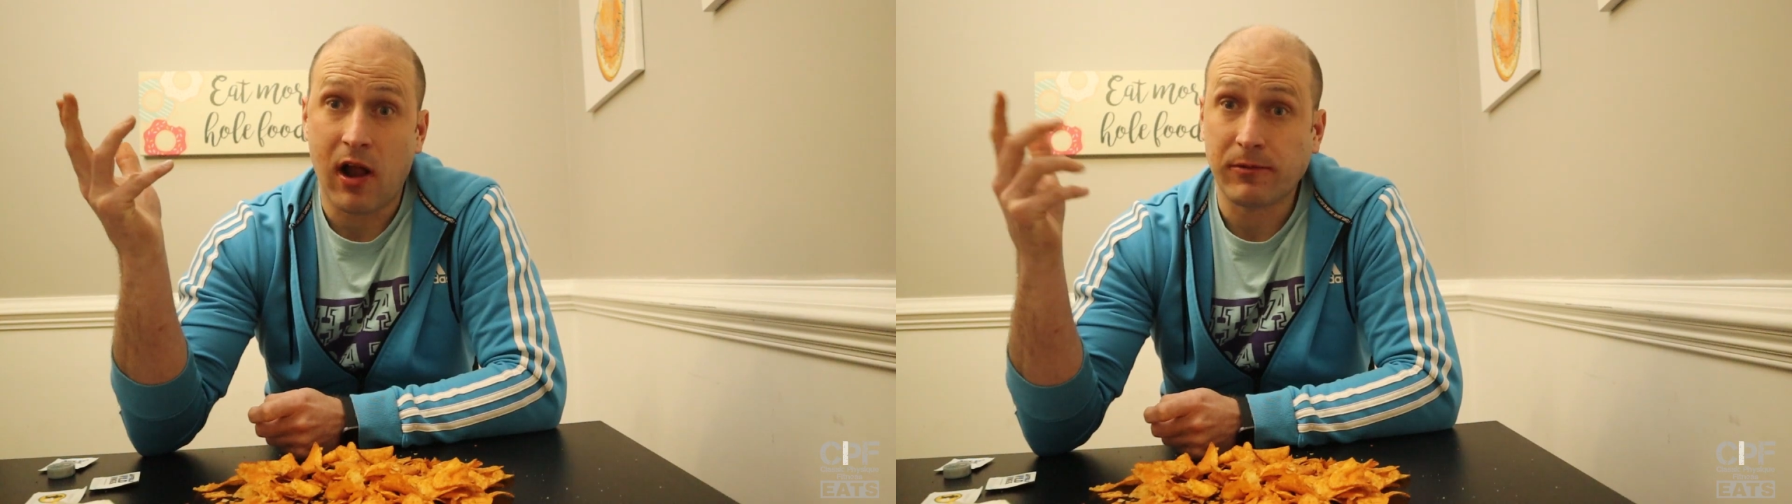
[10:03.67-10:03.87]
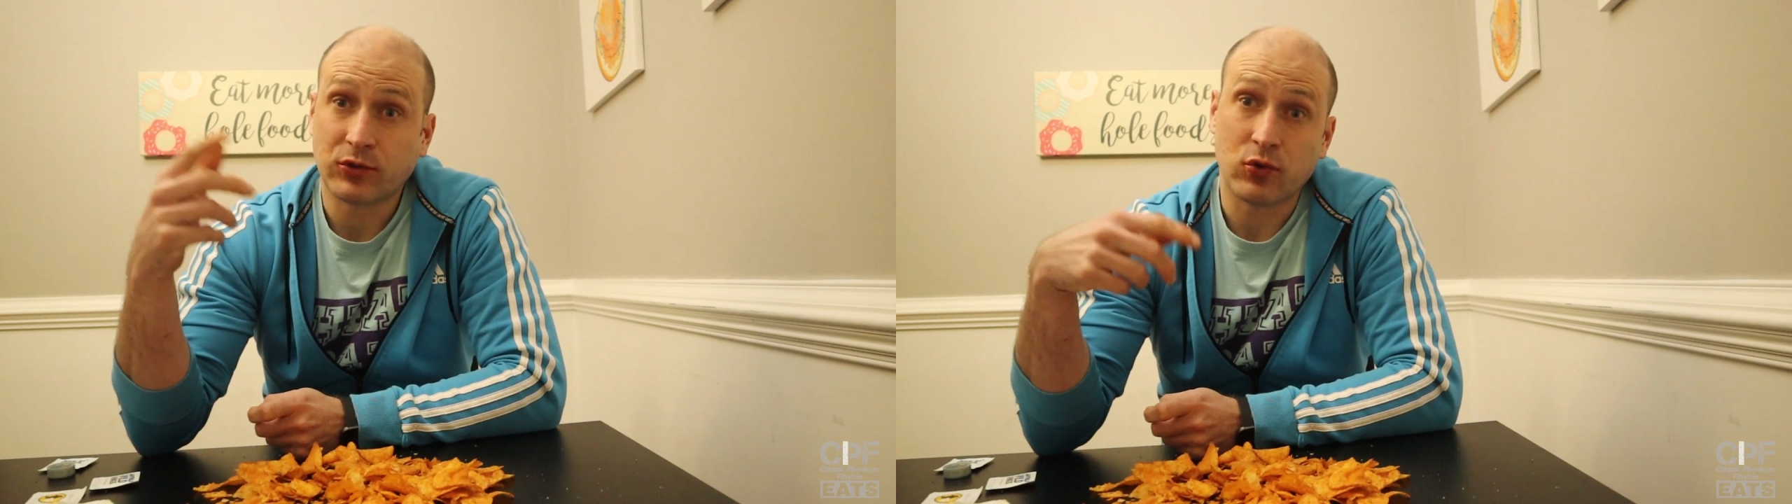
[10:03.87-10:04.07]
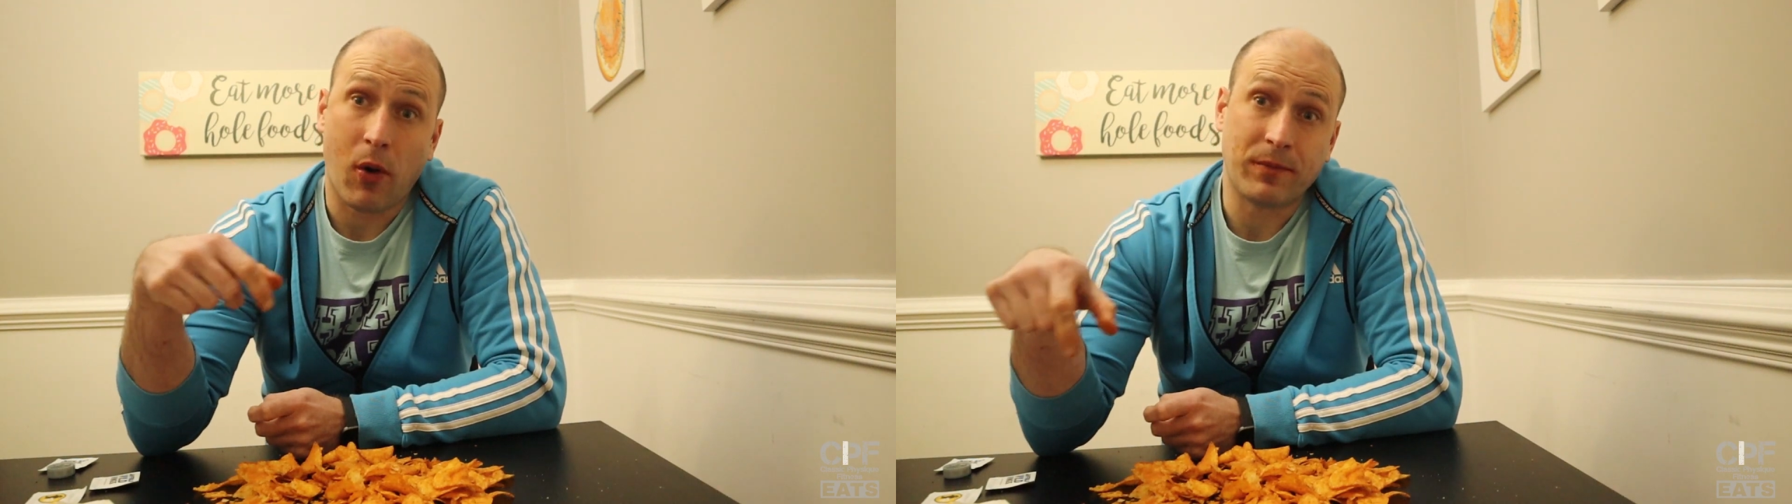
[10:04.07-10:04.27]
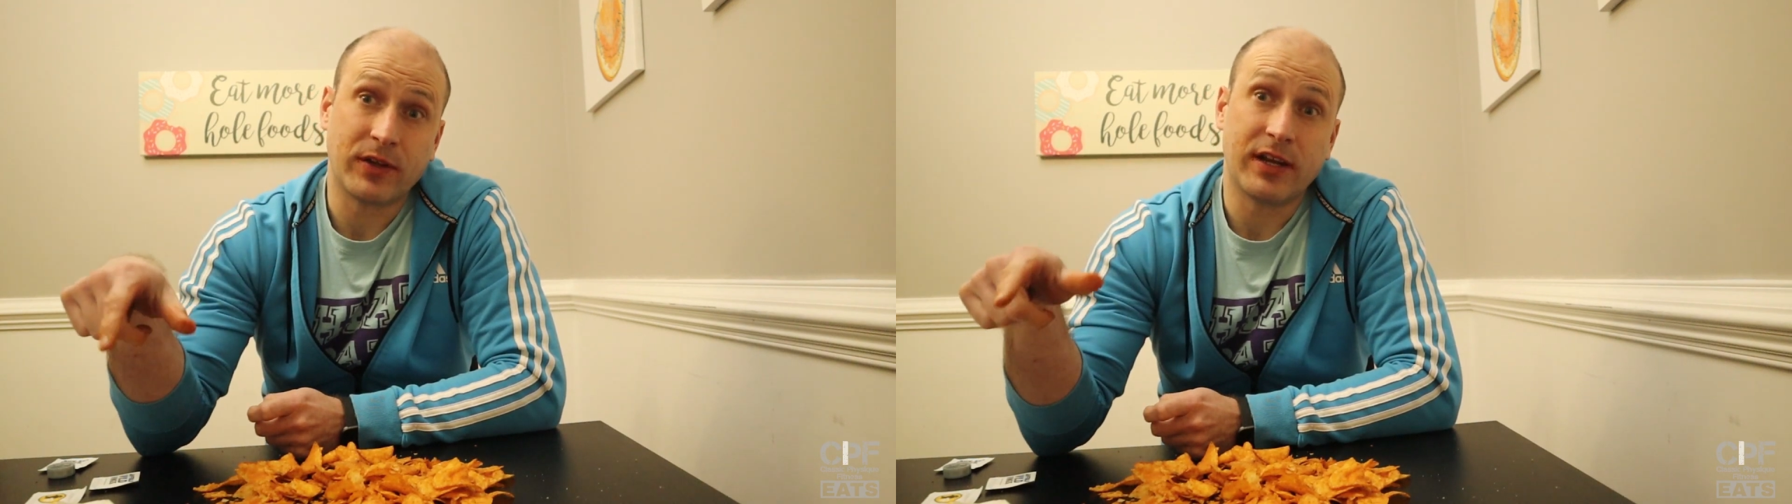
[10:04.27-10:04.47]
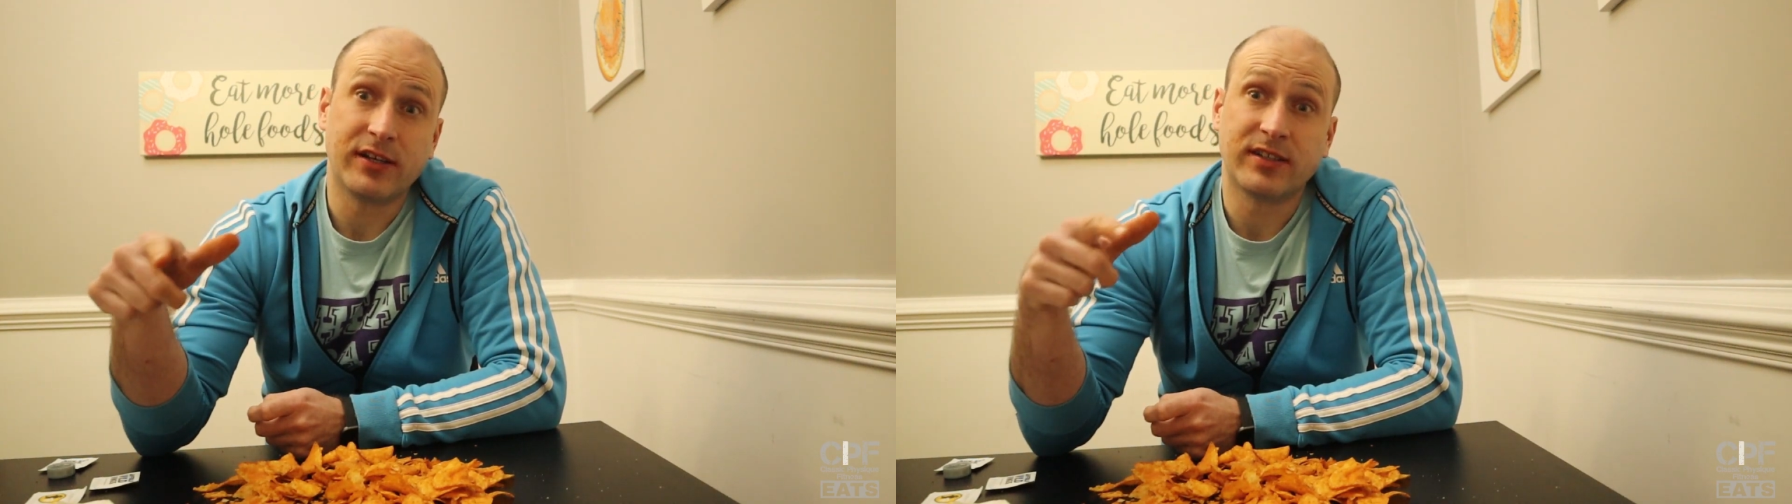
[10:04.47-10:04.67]
there, so
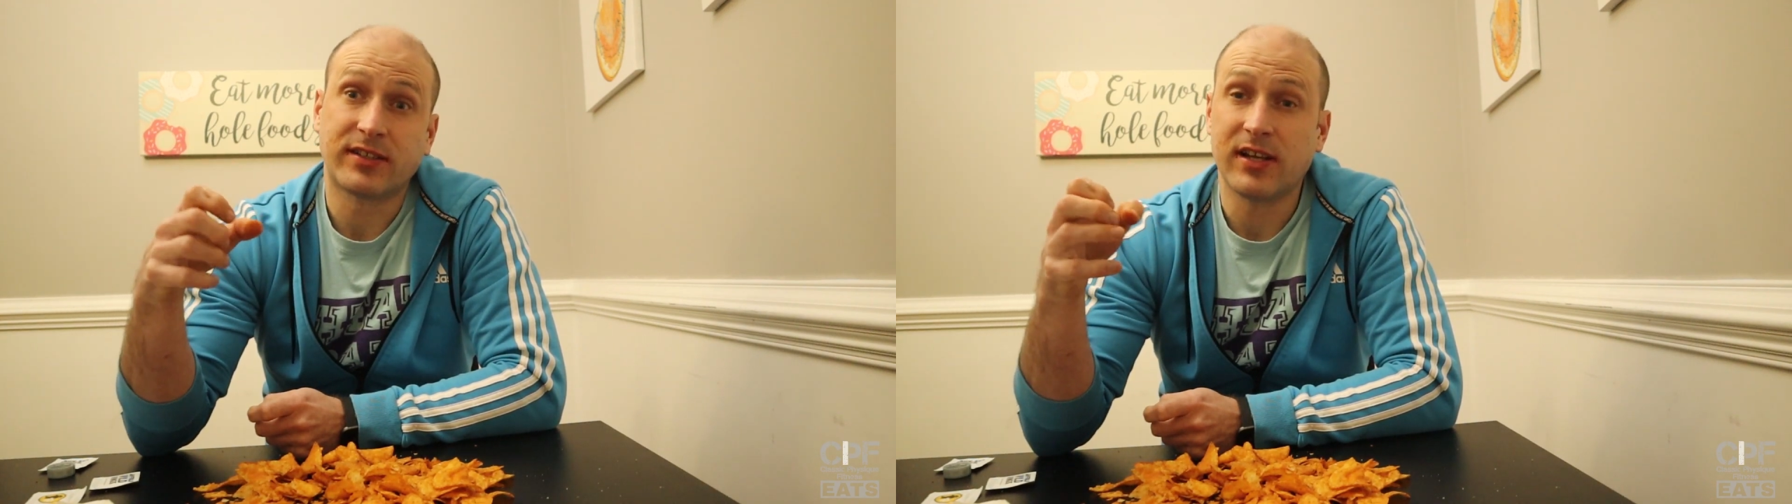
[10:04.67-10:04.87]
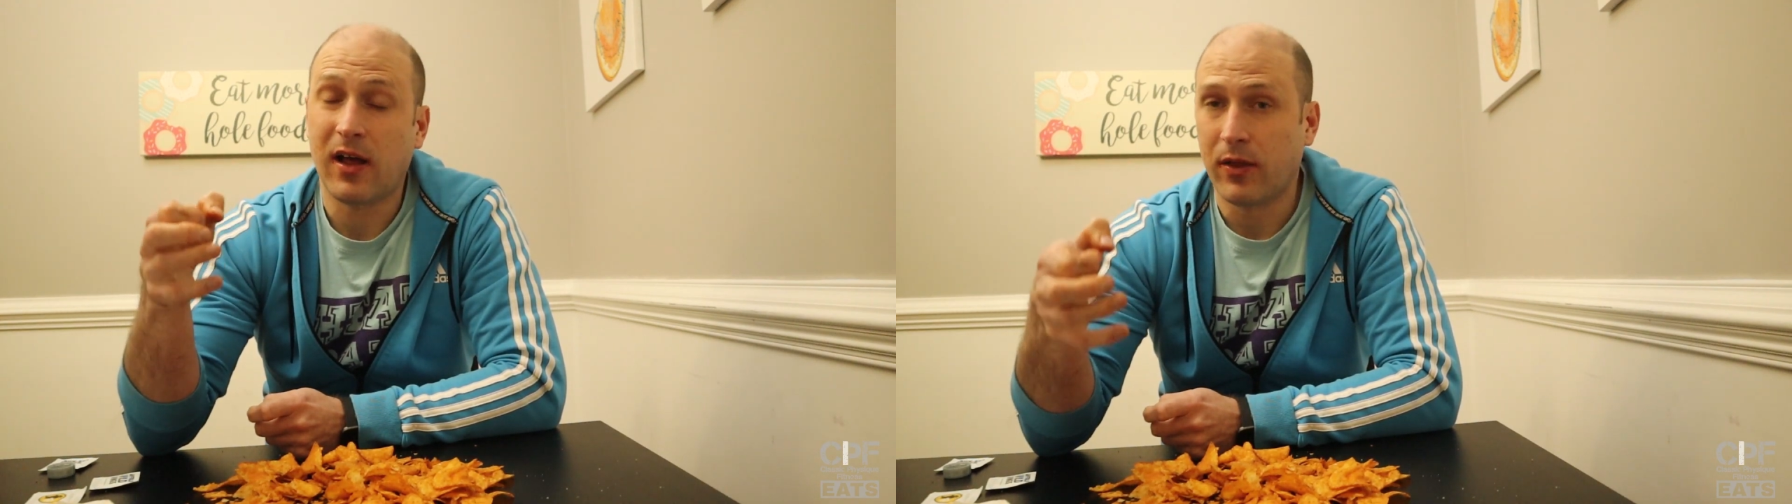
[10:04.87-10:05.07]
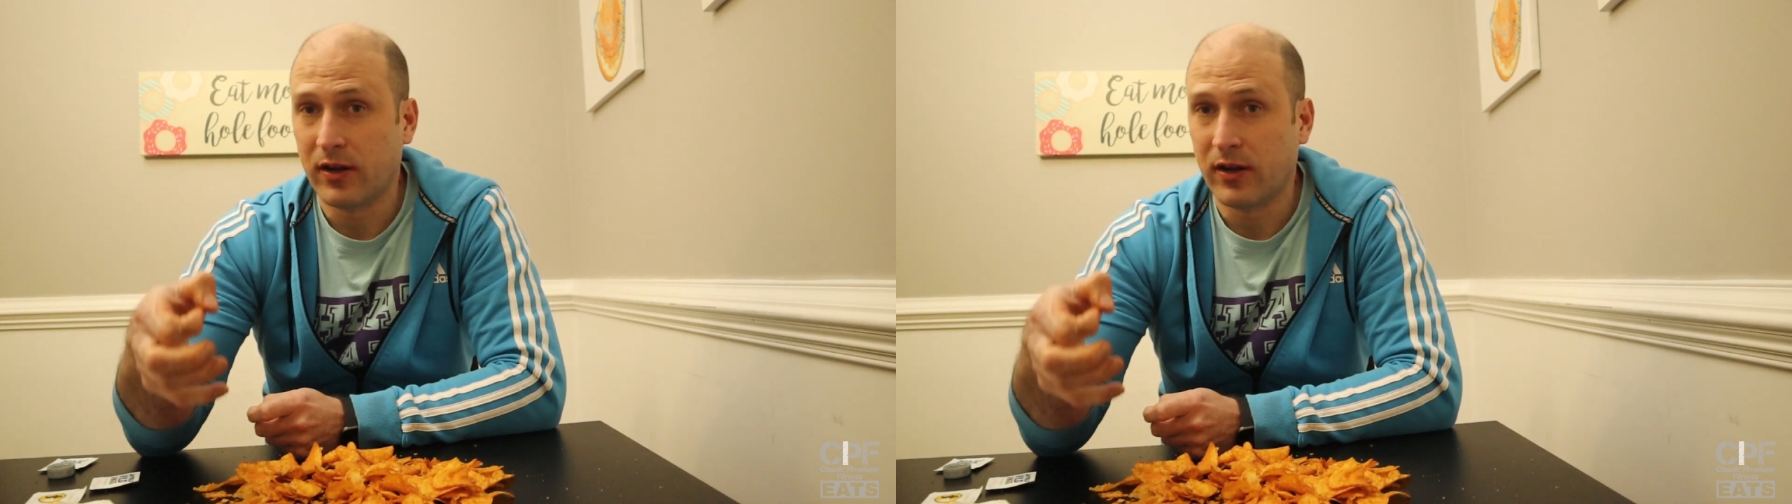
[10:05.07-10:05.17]
they didn't sell